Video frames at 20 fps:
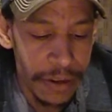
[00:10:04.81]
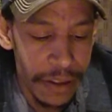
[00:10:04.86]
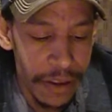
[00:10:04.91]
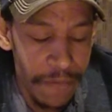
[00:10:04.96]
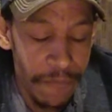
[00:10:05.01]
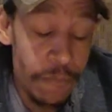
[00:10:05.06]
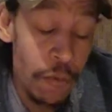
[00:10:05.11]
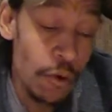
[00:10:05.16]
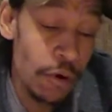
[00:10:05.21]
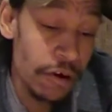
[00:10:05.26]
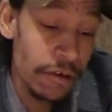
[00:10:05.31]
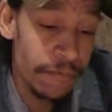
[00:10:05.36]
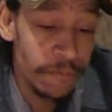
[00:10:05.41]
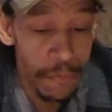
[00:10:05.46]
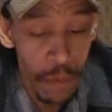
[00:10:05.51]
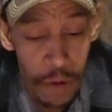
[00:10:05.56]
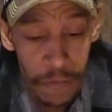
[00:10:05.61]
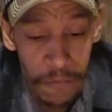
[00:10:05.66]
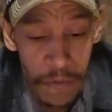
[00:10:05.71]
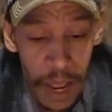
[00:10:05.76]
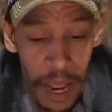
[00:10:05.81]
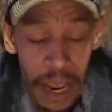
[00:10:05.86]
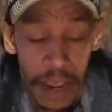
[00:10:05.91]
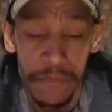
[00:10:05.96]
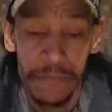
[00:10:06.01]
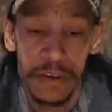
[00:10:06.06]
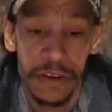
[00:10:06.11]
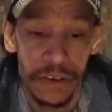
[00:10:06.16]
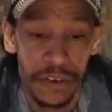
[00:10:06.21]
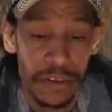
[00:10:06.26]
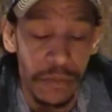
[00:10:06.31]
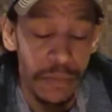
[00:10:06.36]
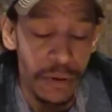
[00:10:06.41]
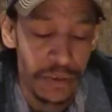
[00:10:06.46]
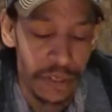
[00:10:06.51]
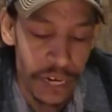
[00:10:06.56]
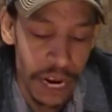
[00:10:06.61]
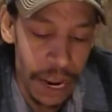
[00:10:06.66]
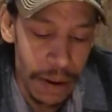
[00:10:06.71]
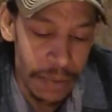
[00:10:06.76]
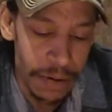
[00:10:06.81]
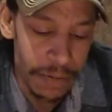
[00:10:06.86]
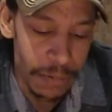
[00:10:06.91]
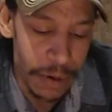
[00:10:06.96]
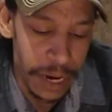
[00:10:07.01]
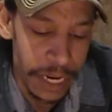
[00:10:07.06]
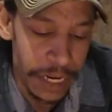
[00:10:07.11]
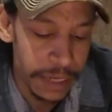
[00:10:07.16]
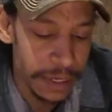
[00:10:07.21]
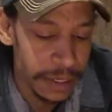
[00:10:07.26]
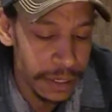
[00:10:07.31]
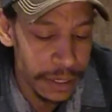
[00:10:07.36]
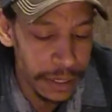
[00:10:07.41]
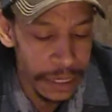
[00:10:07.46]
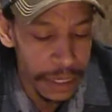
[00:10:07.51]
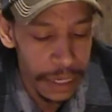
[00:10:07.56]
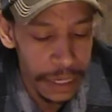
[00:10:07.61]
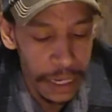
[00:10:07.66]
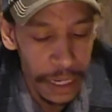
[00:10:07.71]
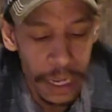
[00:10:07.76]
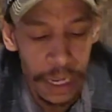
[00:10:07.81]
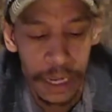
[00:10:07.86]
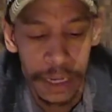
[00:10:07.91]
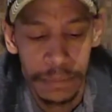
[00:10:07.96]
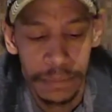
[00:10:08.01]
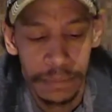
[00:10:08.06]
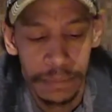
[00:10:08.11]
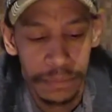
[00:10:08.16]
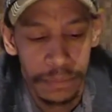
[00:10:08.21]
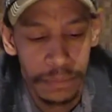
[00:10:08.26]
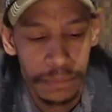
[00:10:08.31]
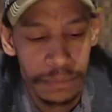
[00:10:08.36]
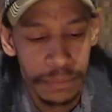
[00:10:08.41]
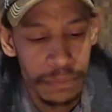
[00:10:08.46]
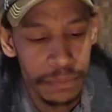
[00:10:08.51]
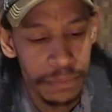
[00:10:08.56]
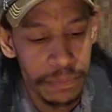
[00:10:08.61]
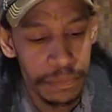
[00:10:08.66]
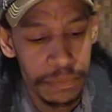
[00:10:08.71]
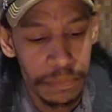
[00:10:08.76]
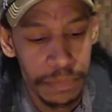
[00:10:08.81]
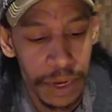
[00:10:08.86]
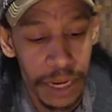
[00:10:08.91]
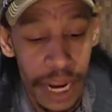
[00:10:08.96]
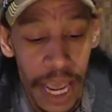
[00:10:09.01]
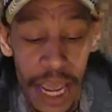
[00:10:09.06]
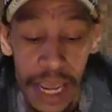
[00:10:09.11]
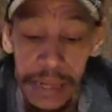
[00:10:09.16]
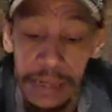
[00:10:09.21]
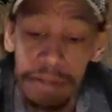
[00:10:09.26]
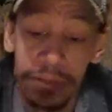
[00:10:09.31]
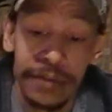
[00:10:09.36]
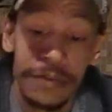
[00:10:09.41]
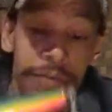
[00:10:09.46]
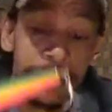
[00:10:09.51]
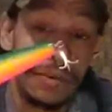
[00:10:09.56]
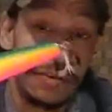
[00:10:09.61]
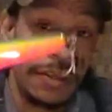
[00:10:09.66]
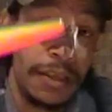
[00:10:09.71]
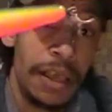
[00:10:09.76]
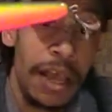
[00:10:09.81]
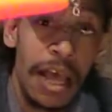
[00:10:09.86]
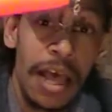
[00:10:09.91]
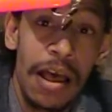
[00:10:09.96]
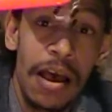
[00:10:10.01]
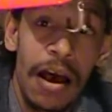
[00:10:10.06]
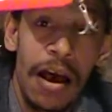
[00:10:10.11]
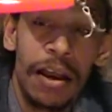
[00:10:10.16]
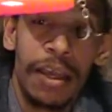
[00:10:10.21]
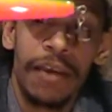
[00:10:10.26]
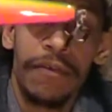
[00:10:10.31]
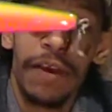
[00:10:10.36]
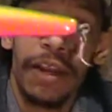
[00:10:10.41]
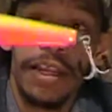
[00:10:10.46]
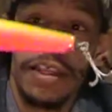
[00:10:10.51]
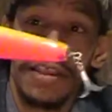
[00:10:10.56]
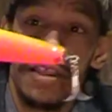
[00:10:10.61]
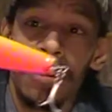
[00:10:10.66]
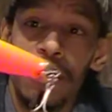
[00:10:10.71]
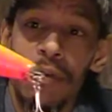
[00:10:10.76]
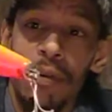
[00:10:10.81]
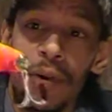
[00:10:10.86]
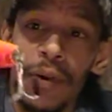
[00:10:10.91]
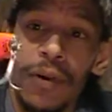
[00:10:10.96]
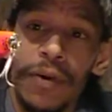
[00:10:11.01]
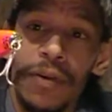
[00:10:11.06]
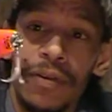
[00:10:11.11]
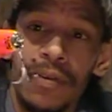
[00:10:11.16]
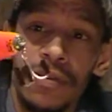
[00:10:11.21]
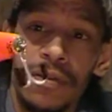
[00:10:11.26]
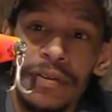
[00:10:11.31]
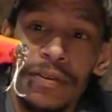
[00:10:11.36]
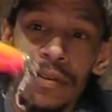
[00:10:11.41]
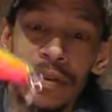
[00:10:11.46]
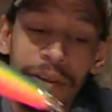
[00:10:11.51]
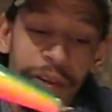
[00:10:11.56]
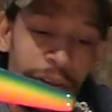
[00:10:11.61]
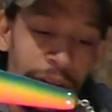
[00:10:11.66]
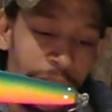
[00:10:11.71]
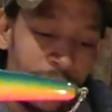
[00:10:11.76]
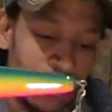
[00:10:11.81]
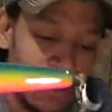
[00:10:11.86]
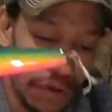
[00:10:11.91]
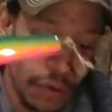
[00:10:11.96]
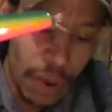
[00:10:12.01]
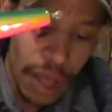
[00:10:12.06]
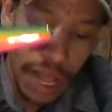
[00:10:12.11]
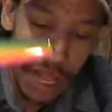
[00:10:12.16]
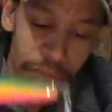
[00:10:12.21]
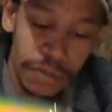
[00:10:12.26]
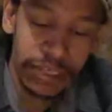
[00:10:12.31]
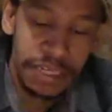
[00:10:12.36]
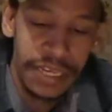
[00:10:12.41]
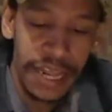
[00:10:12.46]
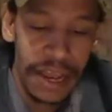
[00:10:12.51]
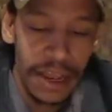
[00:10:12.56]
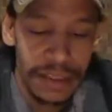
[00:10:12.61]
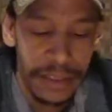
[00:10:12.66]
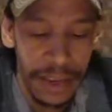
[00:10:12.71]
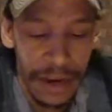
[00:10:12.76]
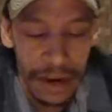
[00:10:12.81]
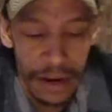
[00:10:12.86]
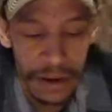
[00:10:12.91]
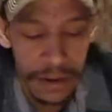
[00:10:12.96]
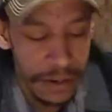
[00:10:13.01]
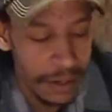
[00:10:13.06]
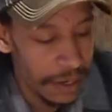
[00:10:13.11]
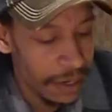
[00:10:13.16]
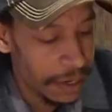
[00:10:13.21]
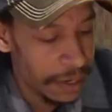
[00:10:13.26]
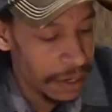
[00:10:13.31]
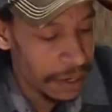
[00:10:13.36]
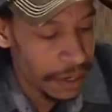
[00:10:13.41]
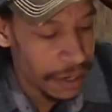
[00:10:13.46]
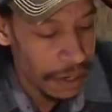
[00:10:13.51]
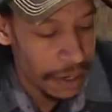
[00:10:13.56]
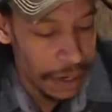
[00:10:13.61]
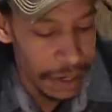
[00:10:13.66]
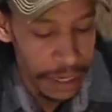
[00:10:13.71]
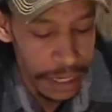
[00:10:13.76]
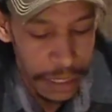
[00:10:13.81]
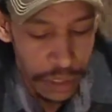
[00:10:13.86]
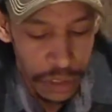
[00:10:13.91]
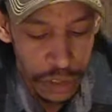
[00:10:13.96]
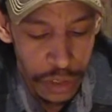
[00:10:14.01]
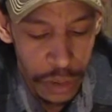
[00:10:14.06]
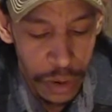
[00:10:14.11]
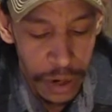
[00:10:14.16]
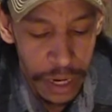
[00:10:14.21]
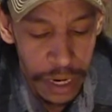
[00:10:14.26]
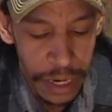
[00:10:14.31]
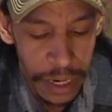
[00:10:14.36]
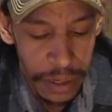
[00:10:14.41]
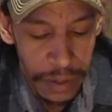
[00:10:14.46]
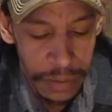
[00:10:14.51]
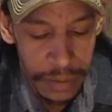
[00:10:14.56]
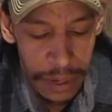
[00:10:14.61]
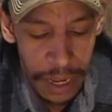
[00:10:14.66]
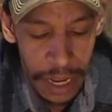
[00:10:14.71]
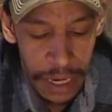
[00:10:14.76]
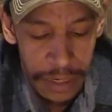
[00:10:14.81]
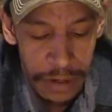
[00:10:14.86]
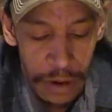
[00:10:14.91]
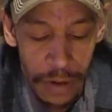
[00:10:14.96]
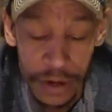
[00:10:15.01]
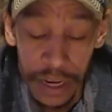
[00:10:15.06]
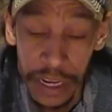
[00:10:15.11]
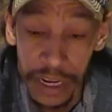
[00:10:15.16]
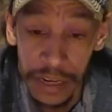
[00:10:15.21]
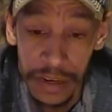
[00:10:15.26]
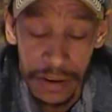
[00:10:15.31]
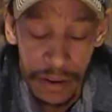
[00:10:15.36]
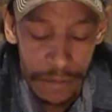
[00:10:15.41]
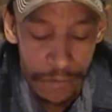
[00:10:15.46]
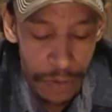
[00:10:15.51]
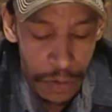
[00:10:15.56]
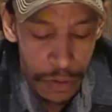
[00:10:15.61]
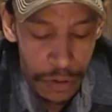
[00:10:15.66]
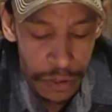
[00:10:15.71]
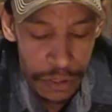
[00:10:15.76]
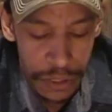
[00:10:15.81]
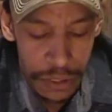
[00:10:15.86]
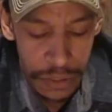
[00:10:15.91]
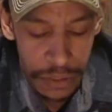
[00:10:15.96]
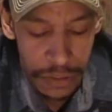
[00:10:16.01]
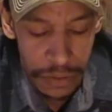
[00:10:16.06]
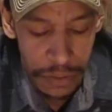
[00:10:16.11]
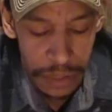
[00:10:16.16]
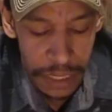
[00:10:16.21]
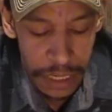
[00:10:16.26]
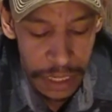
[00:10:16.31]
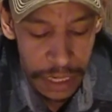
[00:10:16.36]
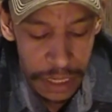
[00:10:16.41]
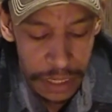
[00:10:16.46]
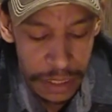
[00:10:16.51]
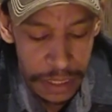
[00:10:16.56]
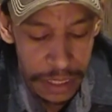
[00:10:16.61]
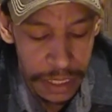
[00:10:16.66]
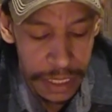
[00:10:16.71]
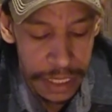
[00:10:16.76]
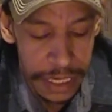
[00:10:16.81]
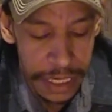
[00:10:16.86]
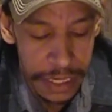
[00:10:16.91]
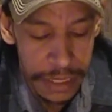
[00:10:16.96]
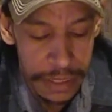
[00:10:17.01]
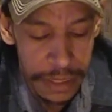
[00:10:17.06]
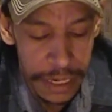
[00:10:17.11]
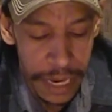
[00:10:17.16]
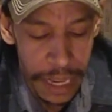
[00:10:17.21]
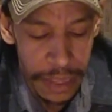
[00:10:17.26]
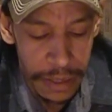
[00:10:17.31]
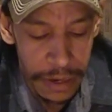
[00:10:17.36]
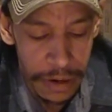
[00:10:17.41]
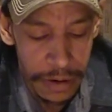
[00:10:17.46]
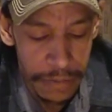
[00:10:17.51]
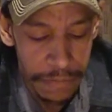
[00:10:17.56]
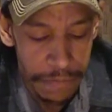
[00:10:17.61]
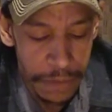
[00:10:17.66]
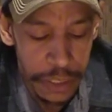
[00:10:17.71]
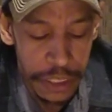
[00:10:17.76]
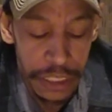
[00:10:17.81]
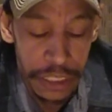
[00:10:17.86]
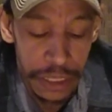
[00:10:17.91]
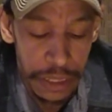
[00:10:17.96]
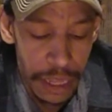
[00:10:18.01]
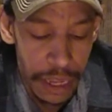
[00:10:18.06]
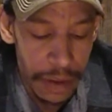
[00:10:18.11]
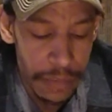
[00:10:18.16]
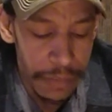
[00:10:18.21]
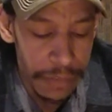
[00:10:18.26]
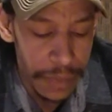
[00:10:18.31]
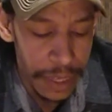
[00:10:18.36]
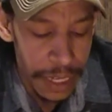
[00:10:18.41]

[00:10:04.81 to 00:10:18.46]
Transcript: 4, 4 5 is the most common weight. Um, but hey, I'll give anything a whirl. So while I was down there, uh, enjoying. I donated, of course, to the uh, to the kids and their fishing club.